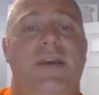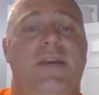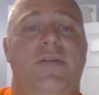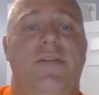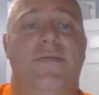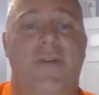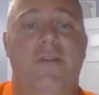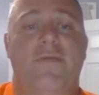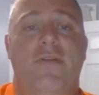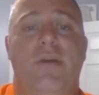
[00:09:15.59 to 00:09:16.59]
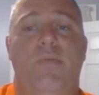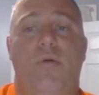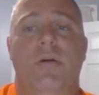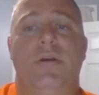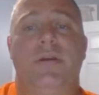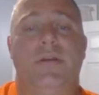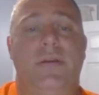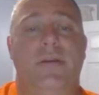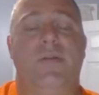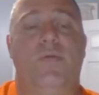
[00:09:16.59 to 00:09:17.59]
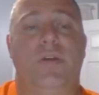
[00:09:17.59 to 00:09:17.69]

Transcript: They're very, very important when